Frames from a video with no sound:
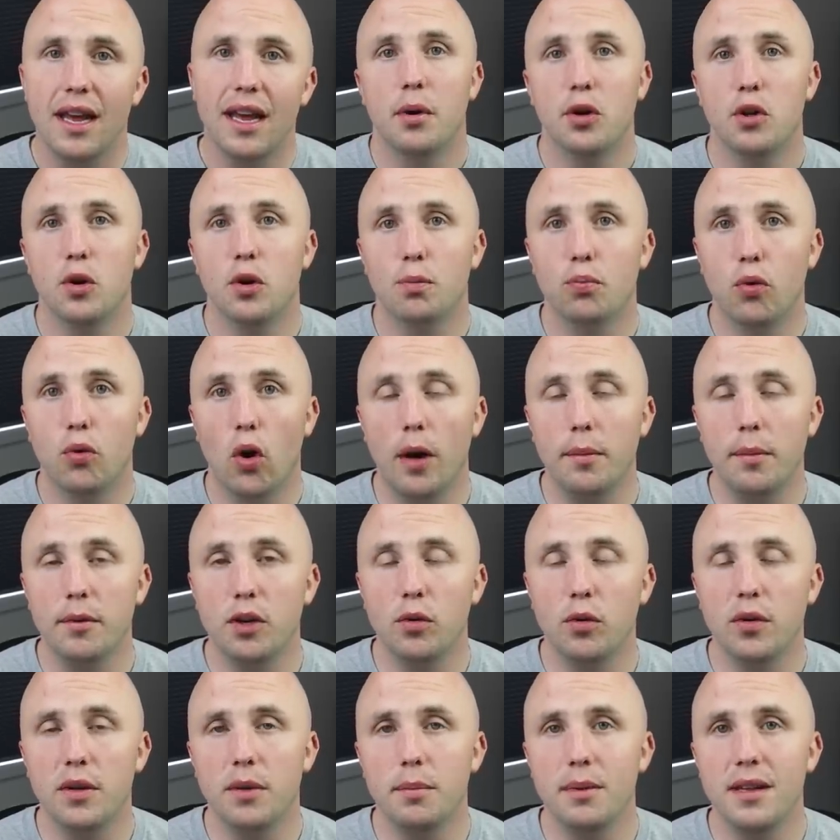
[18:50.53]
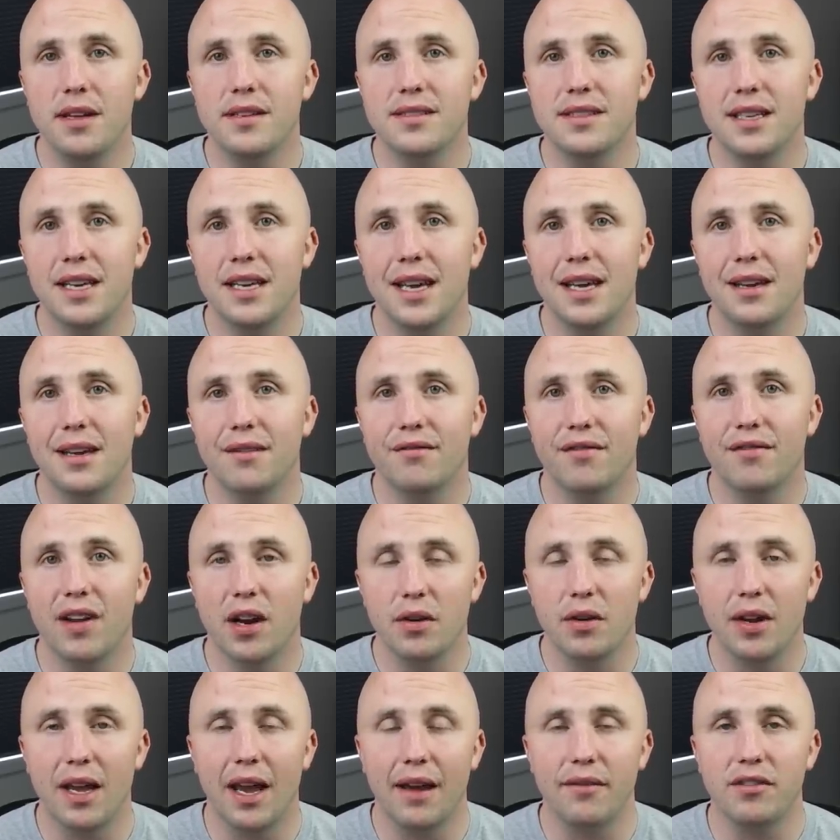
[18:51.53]
but you're probably going to be seeing
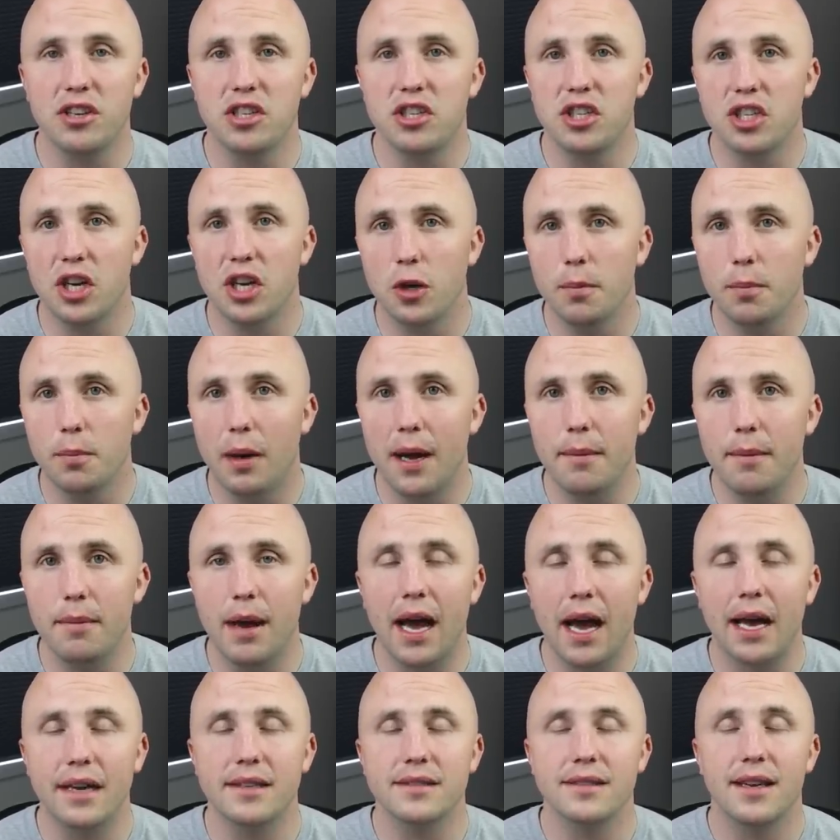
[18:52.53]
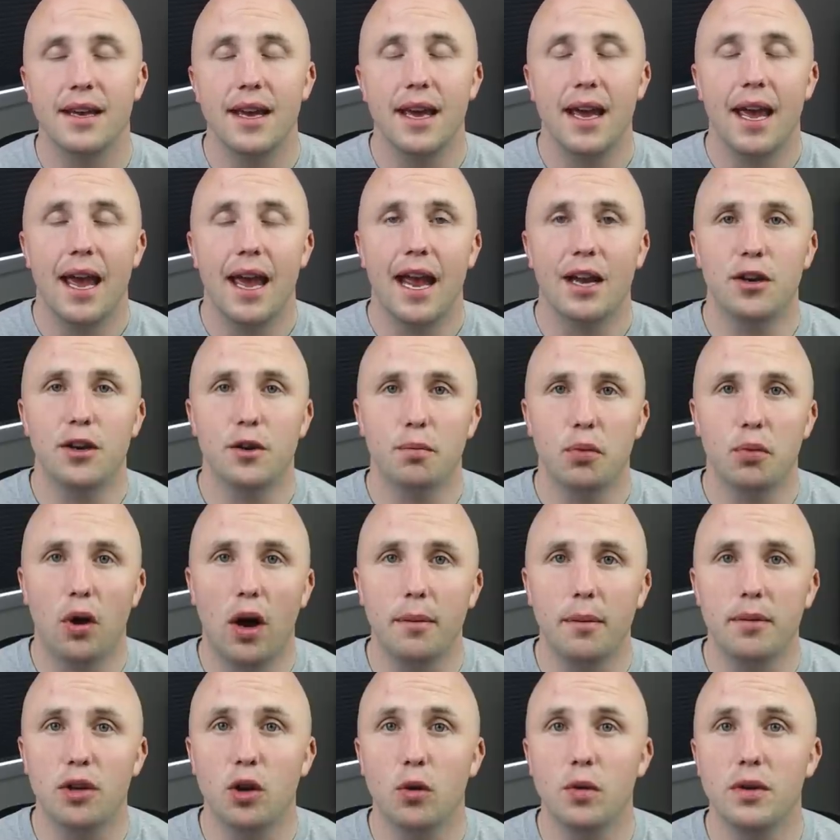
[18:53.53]
very heavy share buybacks, and you're
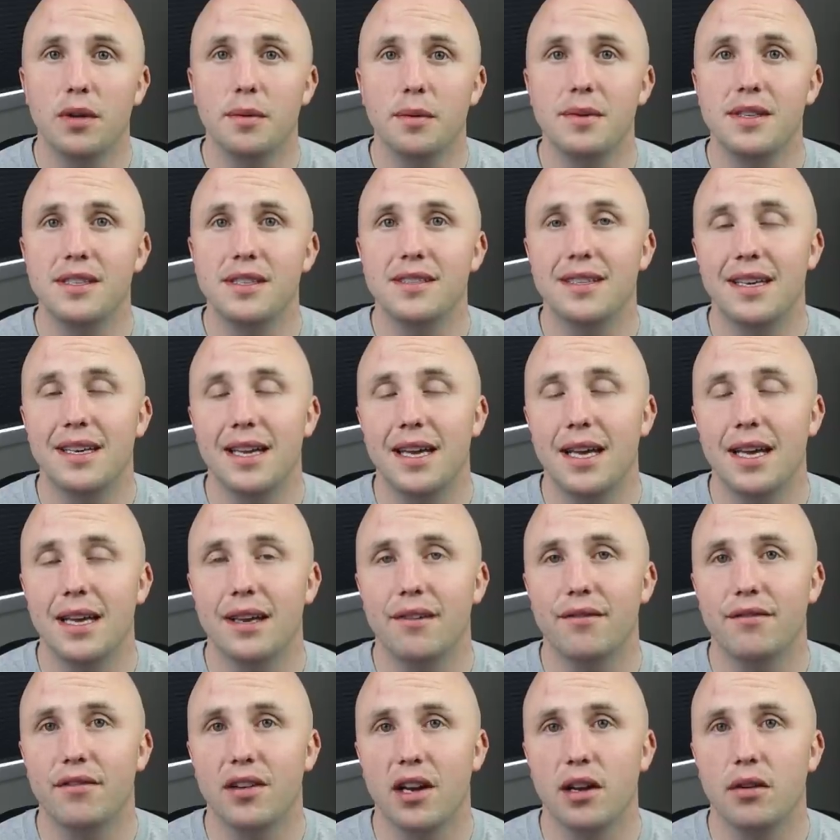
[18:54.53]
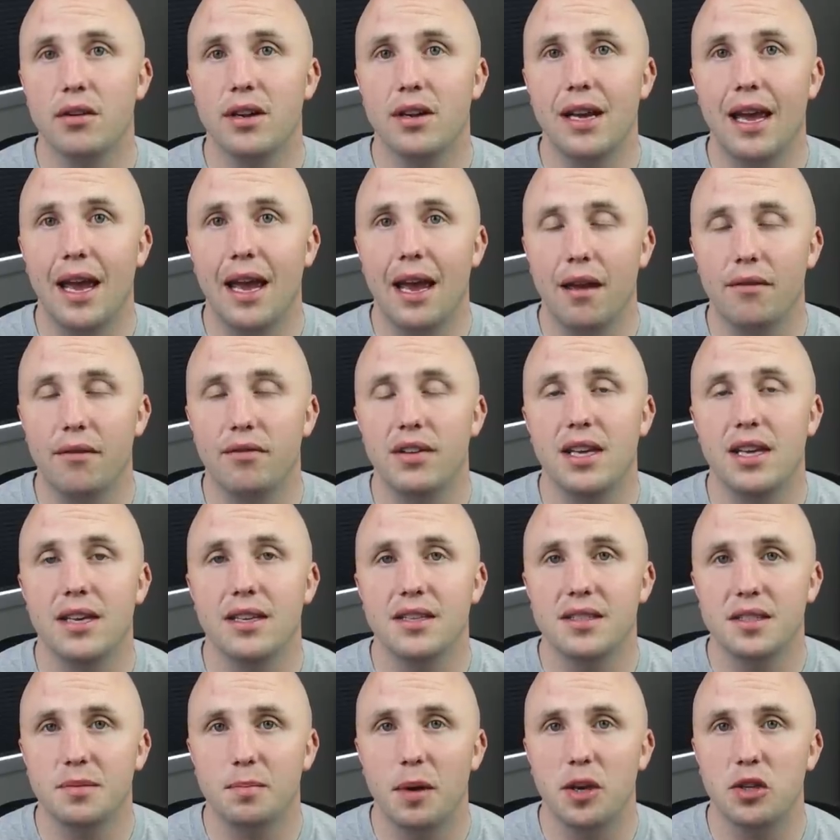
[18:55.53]
probably going to be seeing very heavy
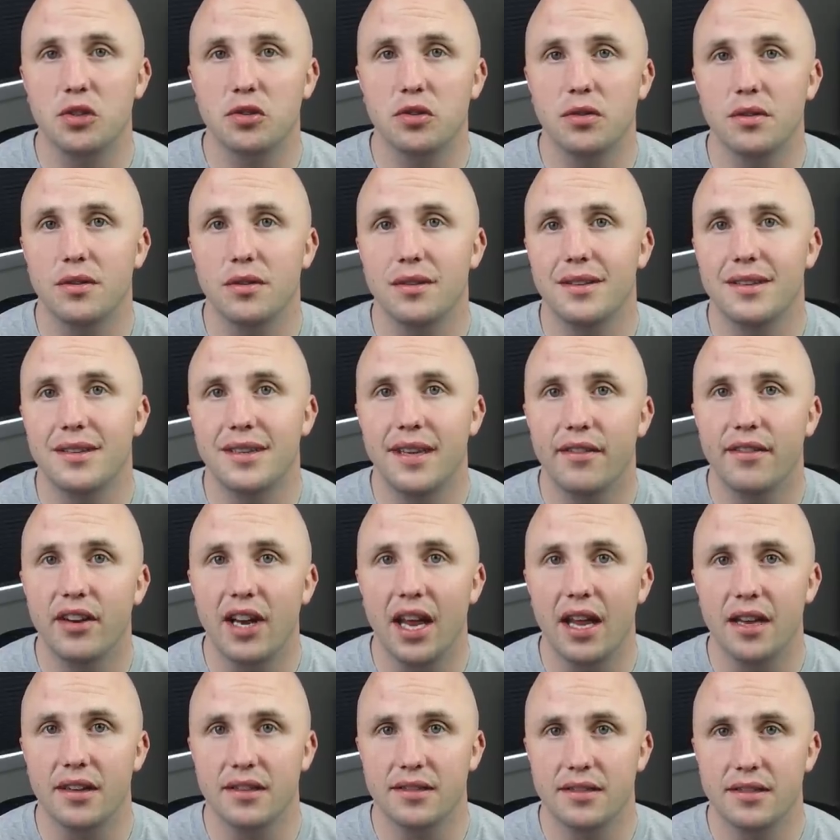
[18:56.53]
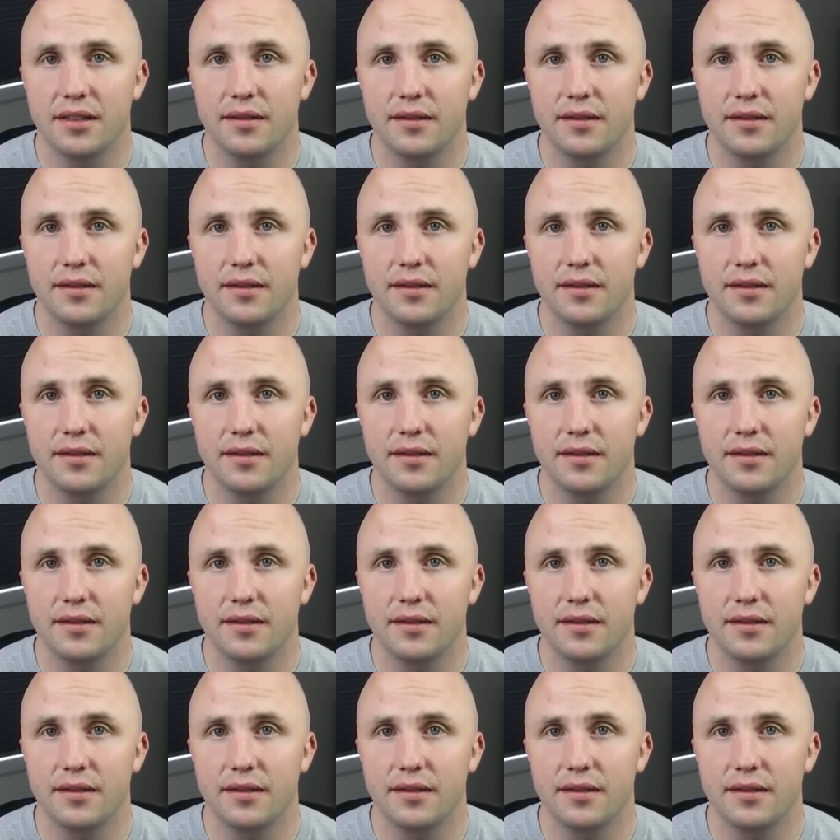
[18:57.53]
special dividends.